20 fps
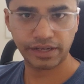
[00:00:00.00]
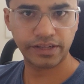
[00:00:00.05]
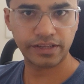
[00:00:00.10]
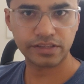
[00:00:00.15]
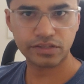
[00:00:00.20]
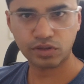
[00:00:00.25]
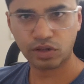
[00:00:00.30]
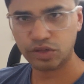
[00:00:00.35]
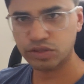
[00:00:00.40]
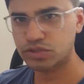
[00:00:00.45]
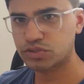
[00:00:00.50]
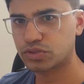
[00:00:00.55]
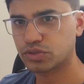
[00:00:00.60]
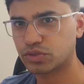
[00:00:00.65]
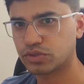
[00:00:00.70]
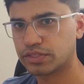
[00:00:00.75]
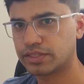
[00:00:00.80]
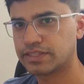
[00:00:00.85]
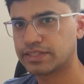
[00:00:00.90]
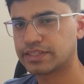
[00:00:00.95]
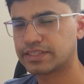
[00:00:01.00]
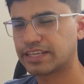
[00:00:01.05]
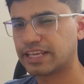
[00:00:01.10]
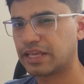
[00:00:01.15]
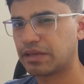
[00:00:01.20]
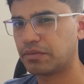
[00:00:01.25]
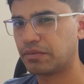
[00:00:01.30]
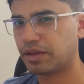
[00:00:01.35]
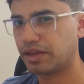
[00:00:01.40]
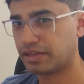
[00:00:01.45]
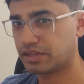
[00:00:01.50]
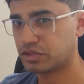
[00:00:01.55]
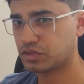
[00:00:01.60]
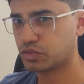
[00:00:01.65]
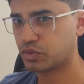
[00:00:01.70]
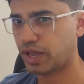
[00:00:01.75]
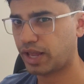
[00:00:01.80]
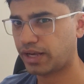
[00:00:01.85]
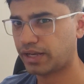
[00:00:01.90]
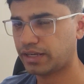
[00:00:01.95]
tenants also, this scheme is
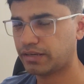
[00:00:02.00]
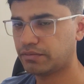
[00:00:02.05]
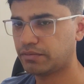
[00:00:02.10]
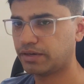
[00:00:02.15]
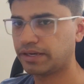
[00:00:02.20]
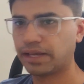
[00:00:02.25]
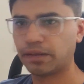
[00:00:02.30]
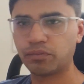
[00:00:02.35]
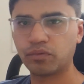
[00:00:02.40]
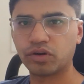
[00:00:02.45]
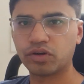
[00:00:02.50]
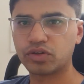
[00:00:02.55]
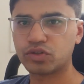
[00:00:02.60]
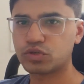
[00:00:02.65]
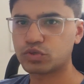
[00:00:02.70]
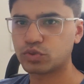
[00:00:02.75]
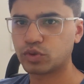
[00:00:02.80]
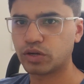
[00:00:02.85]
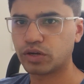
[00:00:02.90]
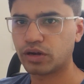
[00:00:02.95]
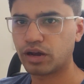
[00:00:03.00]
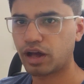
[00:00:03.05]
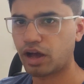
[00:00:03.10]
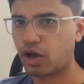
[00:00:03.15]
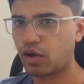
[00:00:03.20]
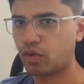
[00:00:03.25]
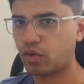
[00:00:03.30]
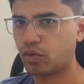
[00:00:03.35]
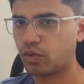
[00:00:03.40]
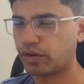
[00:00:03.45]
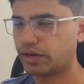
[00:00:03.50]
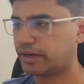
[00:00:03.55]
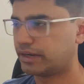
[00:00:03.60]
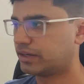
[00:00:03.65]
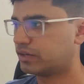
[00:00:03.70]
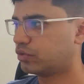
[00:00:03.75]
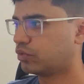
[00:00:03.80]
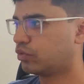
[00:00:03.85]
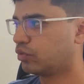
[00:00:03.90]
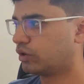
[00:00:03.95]
valid, but I'm not sure how
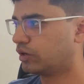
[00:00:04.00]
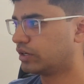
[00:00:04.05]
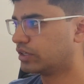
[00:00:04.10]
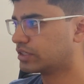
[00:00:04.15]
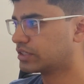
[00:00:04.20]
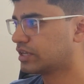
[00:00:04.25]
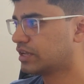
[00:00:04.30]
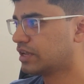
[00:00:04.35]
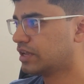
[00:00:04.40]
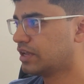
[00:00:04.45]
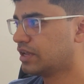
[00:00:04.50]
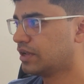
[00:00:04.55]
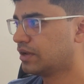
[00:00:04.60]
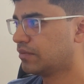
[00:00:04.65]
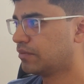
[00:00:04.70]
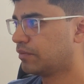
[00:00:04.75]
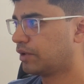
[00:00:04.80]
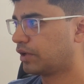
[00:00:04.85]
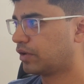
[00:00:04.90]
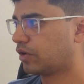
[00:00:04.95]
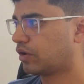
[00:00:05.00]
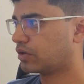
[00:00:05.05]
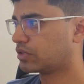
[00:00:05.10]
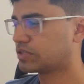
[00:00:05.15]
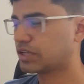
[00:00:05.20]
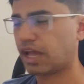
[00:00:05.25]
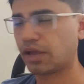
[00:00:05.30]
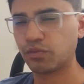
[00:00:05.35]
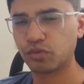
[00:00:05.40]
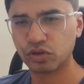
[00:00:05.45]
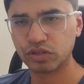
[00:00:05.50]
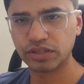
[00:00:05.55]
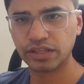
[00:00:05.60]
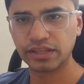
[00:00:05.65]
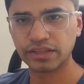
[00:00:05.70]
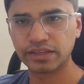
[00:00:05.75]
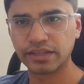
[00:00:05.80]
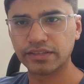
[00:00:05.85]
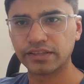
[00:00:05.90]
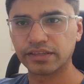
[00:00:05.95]
it works because I would
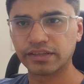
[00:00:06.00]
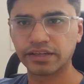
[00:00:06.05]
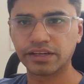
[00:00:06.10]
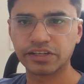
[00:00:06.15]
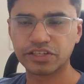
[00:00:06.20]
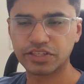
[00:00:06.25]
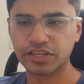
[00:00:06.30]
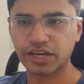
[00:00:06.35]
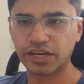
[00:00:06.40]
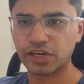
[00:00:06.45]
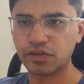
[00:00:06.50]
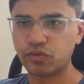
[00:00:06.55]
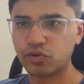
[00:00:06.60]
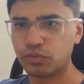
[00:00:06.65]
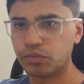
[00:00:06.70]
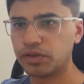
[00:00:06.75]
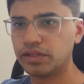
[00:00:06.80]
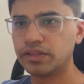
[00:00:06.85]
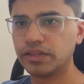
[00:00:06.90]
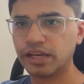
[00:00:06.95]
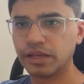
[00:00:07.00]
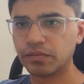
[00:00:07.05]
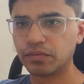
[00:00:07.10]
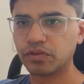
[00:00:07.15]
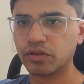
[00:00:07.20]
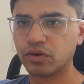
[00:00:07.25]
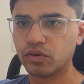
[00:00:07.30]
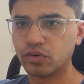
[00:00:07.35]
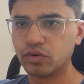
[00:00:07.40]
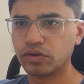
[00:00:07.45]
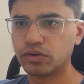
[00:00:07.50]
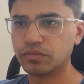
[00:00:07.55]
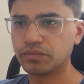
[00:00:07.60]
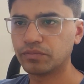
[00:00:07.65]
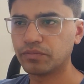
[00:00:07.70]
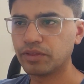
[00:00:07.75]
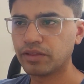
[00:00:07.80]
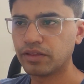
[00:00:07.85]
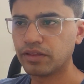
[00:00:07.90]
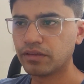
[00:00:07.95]
think that the connection ID would be in the name of the owner,
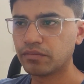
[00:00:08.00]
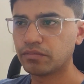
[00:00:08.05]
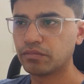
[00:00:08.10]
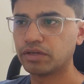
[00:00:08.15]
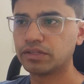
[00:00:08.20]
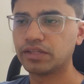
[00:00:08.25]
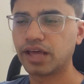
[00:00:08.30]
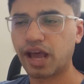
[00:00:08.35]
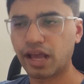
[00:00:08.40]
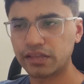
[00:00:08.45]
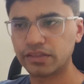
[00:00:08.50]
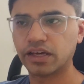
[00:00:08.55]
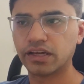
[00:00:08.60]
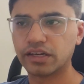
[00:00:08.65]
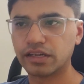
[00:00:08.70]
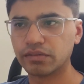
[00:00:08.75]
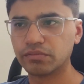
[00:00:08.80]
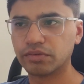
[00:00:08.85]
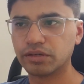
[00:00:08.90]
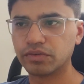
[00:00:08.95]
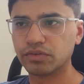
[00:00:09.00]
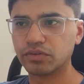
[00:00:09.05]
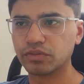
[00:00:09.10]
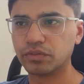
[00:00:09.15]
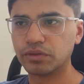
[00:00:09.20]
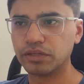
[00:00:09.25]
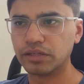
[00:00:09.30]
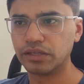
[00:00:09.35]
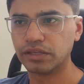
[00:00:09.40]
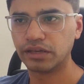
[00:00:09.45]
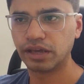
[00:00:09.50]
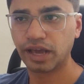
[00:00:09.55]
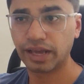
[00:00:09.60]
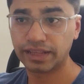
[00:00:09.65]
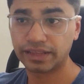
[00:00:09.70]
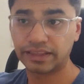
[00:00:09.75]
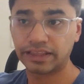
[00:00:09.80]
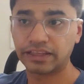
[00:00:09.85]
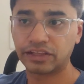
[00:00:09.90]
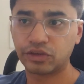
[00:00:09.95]
but the Aadhaar number would be, I
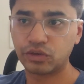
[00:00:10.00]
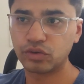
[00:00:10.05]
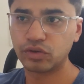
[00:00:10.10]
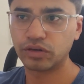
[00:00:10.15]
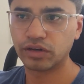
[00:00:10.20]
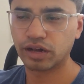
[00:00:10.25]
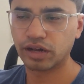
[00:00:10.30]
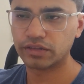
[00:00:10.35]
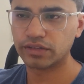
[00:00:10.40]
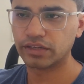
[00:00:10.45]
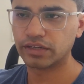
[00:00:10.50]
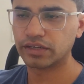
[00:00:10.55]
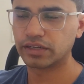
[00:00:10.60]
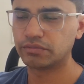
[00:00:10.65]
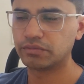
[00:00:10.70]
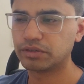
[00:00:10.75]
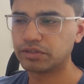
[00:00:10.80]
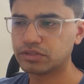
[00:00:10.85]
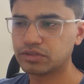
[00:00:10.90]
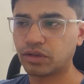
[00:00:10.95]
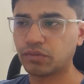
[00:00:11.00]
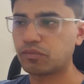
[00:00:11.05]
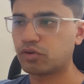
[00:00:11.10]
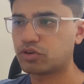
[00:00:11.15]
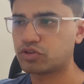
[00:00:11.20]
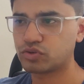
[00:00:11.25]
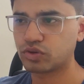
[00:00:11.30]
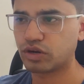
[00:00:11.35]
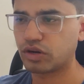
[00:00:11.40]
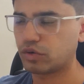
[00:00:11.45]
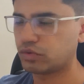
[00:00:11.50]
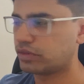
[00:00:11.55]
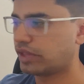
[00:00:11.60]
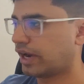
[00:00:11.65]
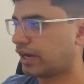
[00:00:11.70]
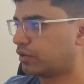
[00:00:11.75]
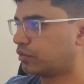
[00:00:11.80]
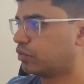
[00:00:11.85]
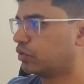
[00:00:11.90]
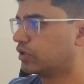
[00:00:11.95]
think, your Aadhaar number. So I'm not sure how
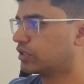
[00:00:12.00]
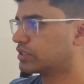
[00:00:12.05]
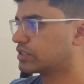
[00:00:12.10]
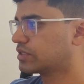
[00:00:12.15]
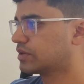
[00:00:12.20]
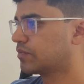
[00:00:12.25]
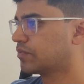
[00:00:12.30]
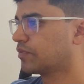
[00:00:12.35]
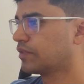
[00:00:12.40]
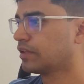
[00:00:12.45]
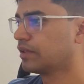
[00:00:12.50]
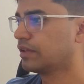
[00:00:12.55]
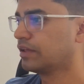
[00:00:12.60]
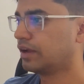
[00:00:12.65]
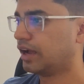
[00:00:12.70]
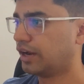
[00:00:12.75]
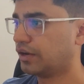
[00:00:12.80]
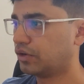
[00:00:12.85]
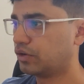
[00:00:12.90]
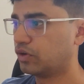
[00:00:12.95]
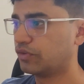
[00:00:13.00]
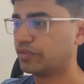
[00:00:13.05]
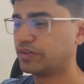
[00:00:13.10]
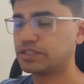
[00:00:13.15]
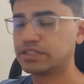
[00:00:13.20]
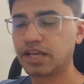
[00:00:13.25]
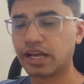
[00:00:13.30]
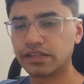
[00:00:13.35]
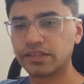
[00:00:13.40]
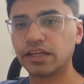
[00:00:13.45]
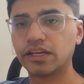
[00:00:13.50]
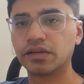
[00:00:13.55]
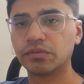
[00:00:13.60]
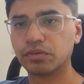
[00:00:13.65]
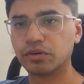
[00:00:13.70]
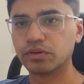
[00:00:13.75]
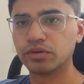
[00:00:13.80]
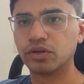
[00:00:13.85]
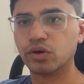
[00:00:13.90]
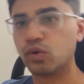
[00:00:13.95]
that works. I don't know if it's the Aadhaar
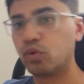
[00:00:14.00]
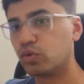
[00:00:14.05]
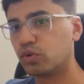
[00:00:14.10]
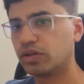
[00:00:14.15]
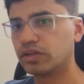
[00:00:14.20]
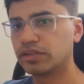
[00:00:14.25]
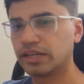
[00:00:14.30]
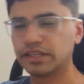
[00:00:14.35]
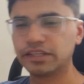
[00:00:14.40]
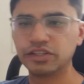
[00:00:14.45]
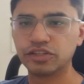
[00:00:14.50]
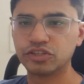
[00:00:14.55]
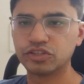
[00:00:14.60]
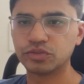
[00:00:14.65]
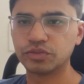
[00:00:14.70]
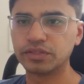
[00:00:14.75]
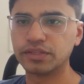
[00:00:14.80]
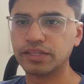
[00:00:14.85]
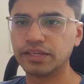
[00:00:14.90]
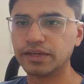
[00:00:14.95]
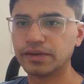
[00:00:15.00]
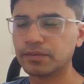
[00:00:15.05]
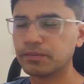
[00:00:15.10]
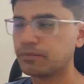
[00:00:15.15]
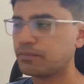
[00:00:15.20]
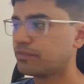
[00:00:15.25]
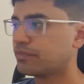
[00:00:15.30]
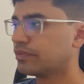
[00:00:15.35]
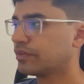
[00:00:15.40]
number of the owner that needs to be there.